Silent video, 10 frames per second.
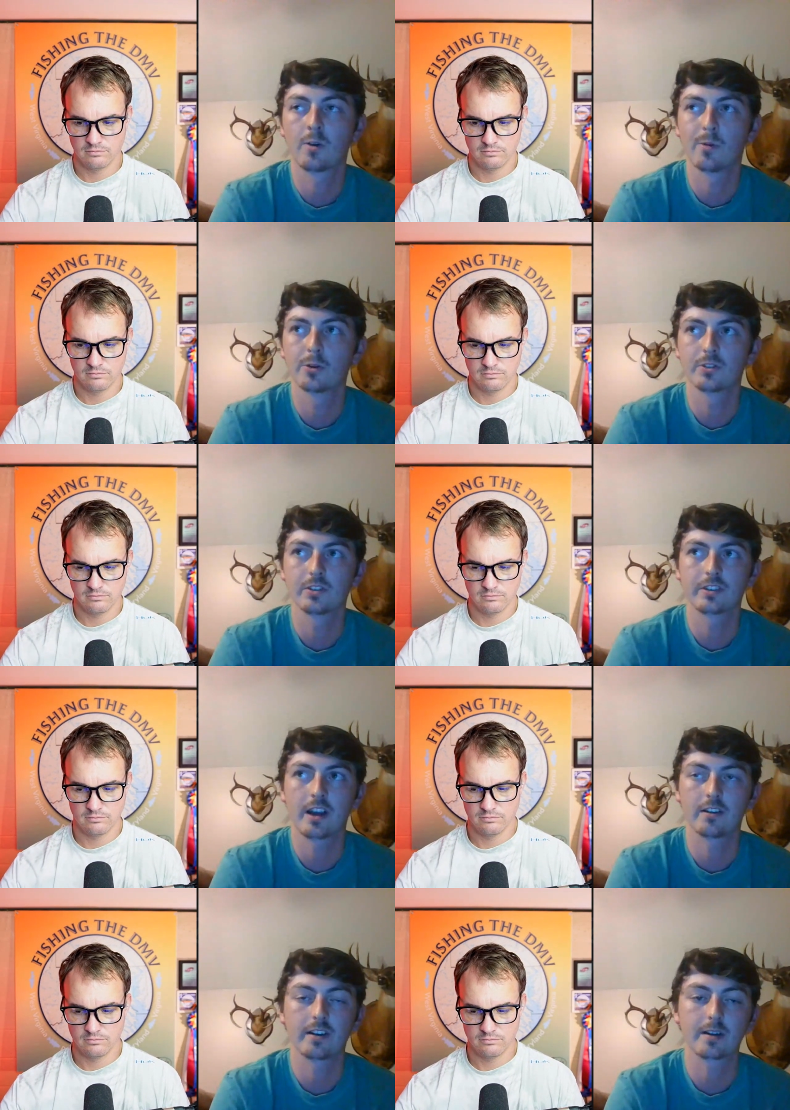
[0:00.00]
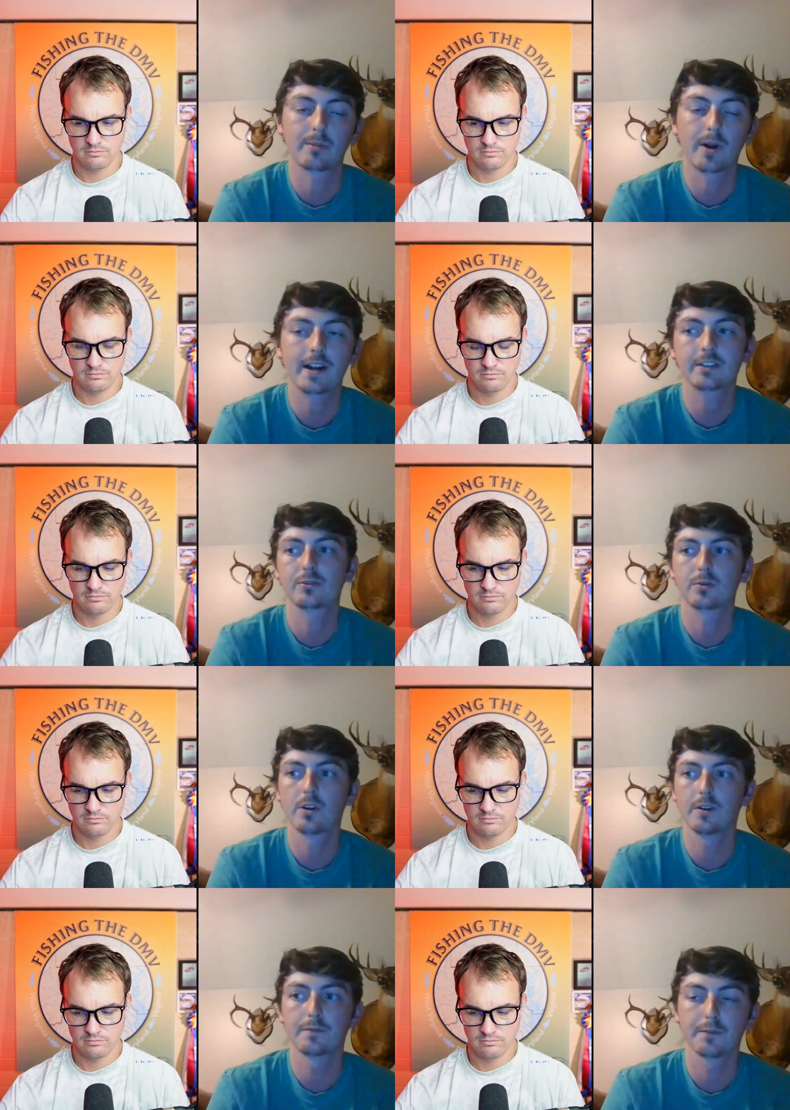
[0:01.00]
Speaker 1: almost as kind of like a practice
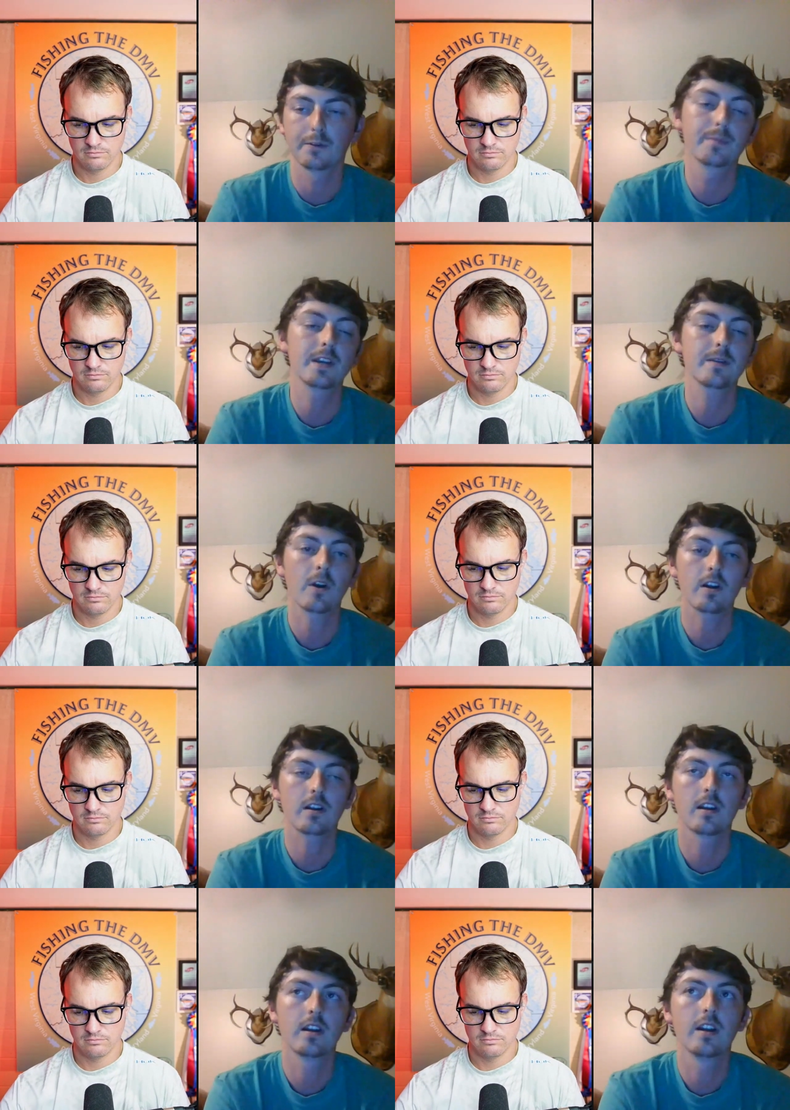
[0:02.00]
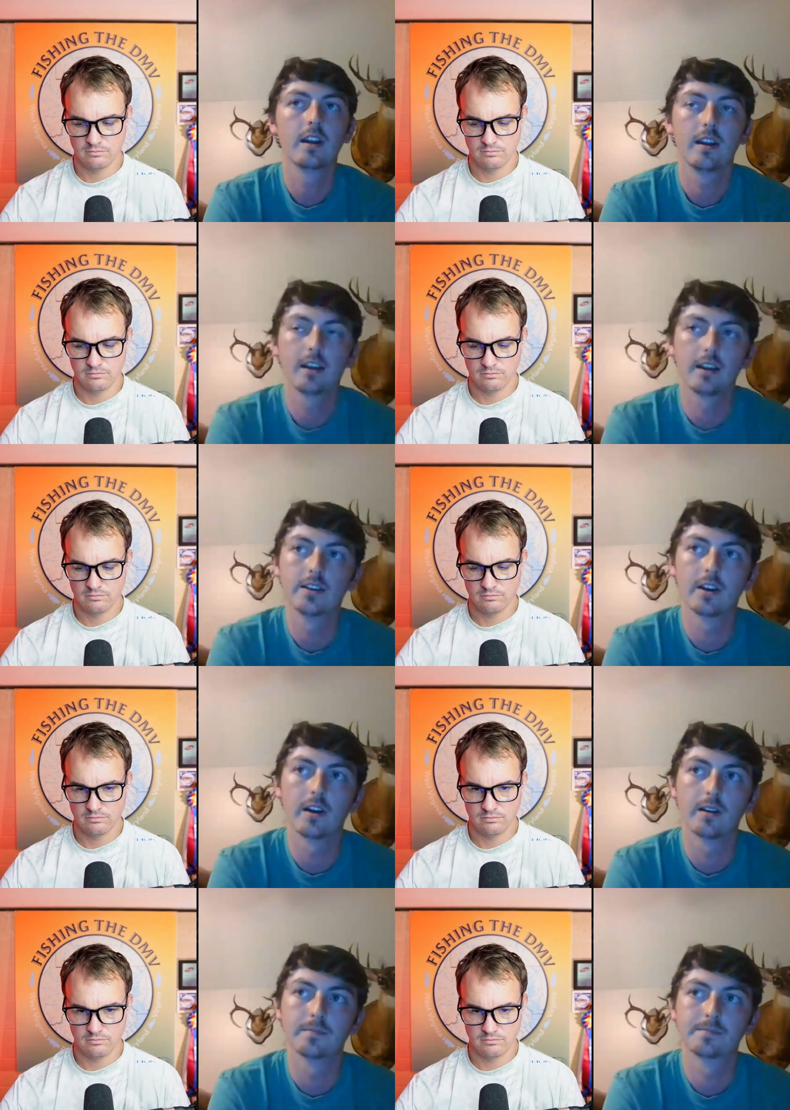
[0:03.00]
run for the Piedmont, and
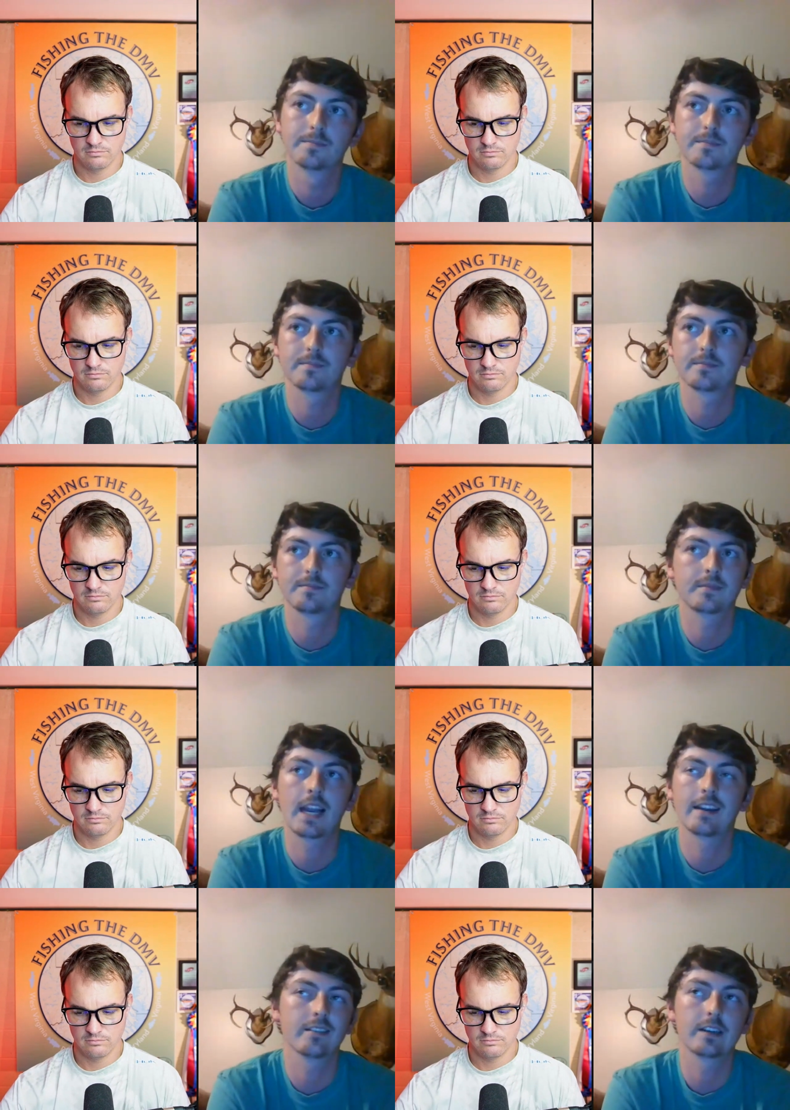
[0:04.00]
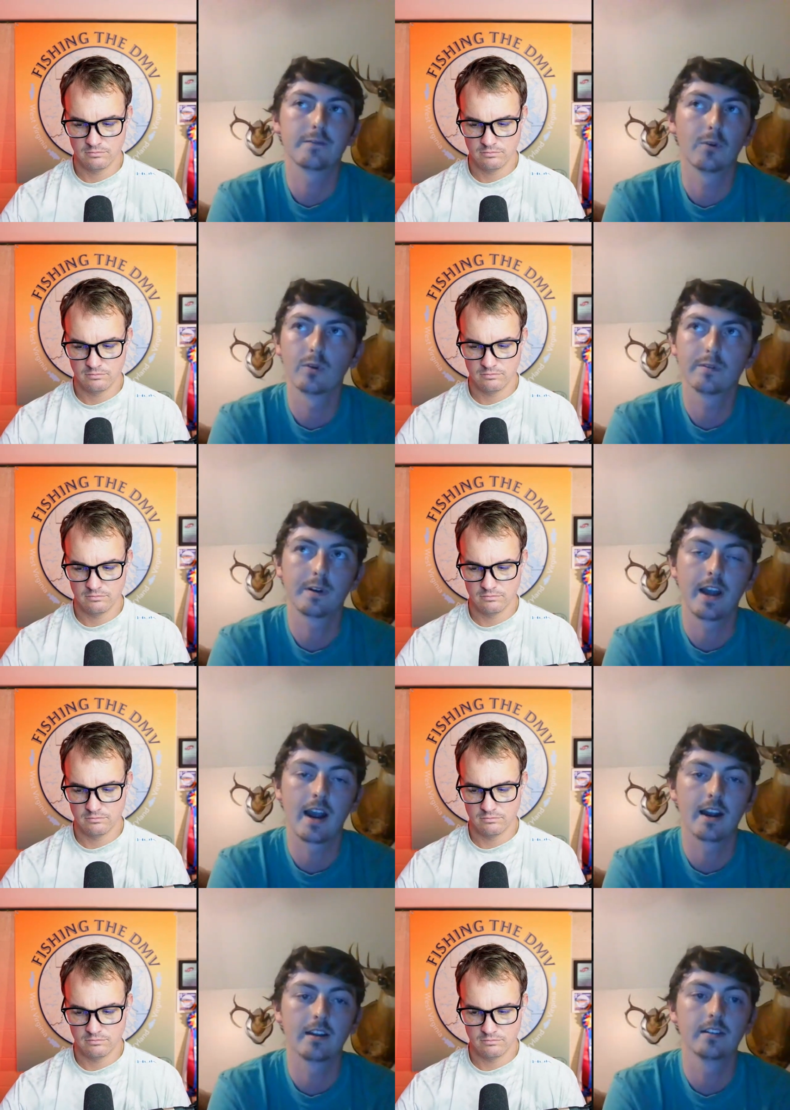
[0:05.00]
I had like 4 for
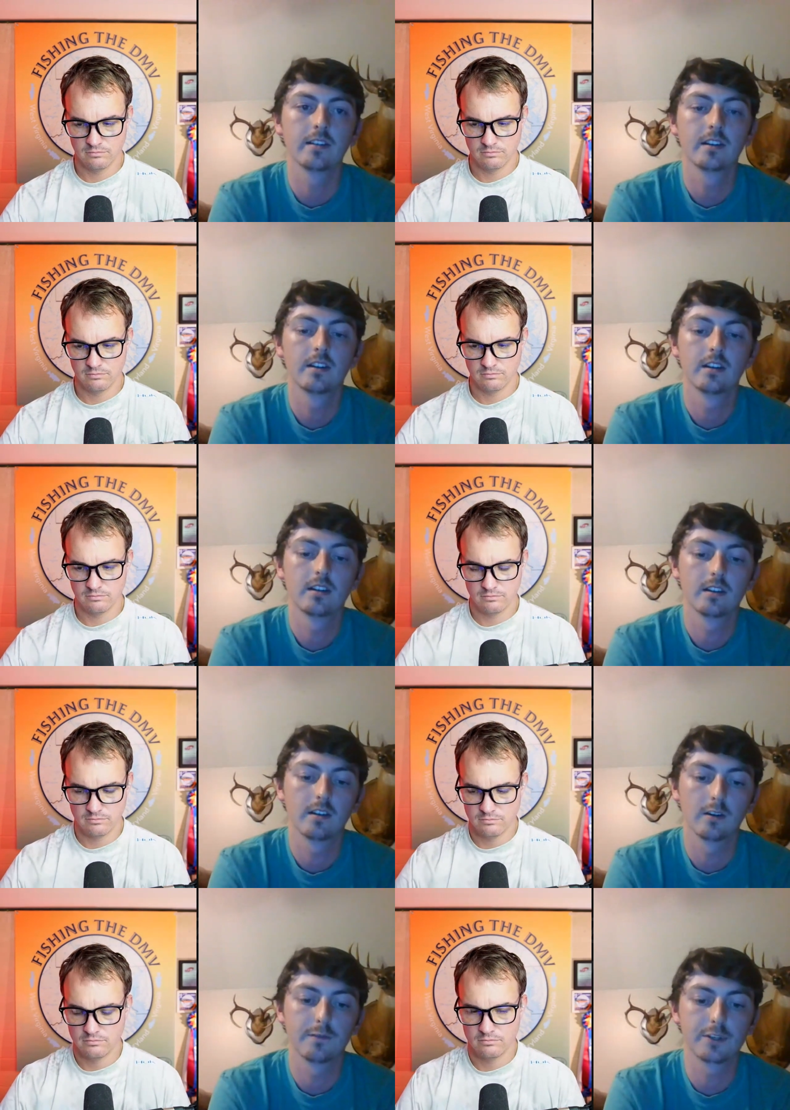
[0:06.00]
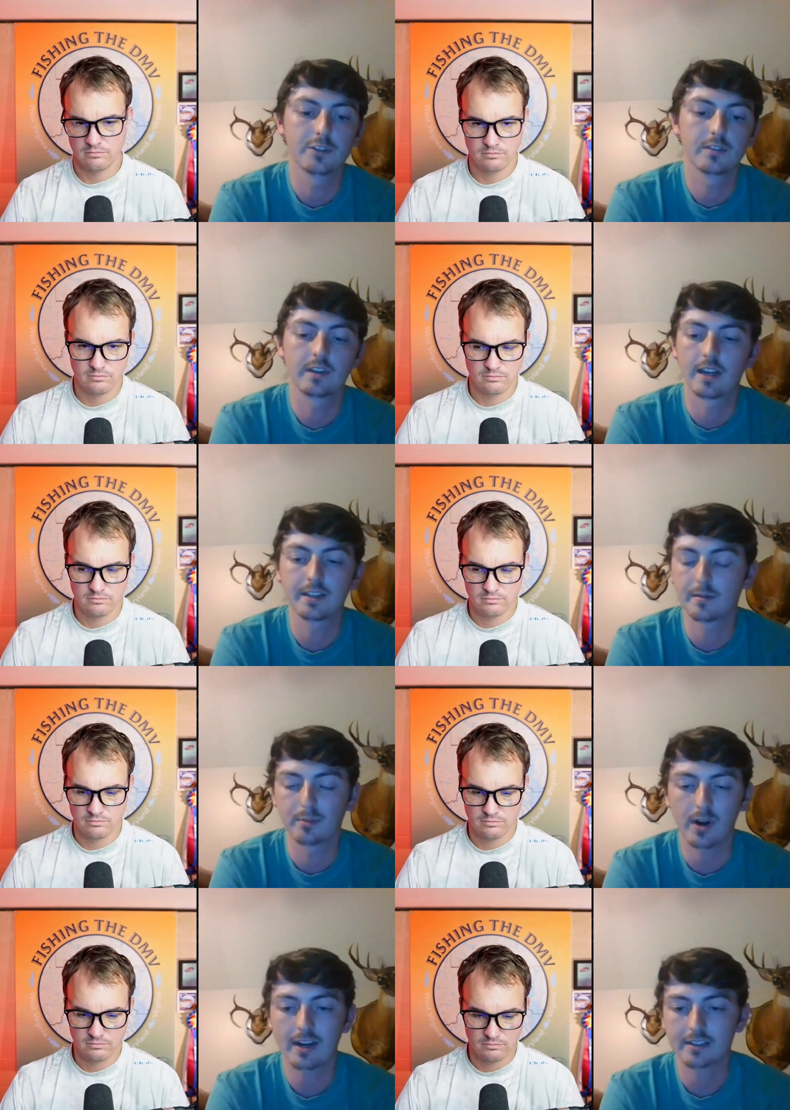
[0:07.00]
9. I didn't
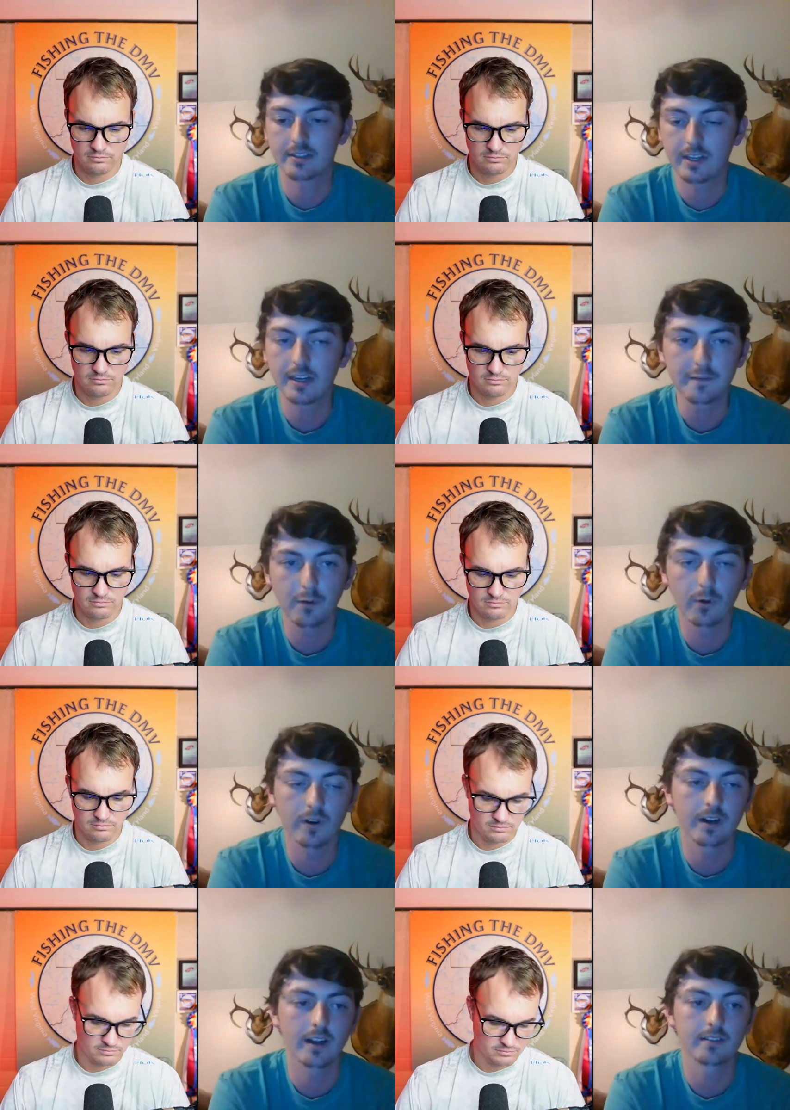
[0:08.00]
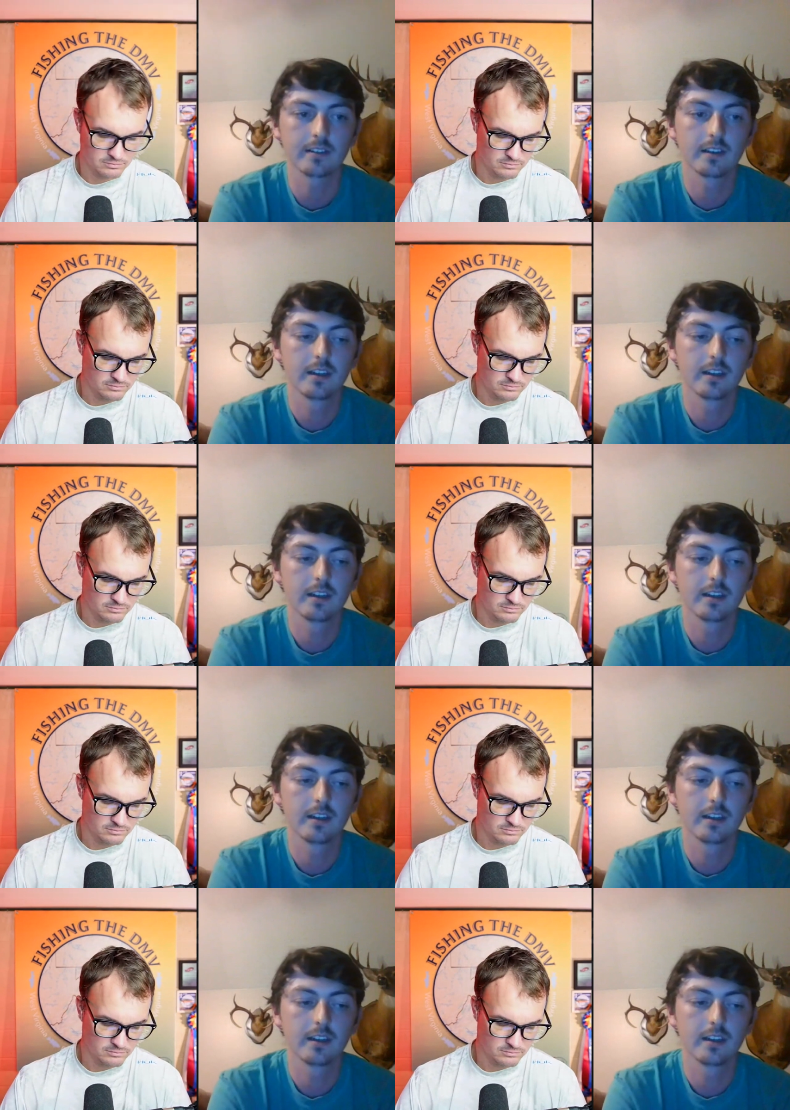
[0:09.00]
practice any for it. I